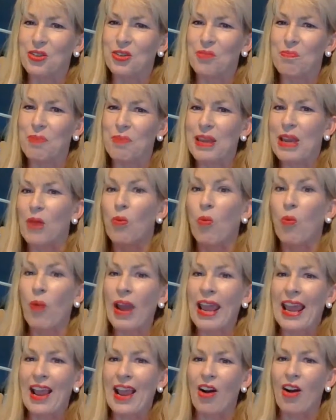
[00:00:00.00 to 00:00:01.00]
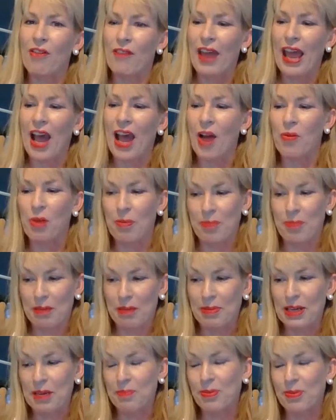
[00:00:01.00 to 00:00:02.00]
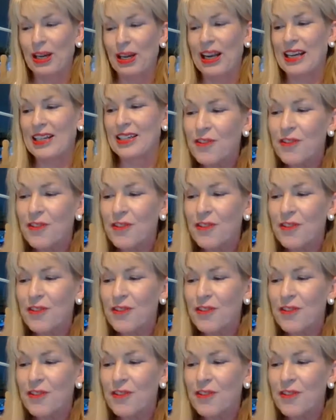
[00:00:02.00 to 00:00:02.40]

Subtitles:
to be aware of how we're being manipulated.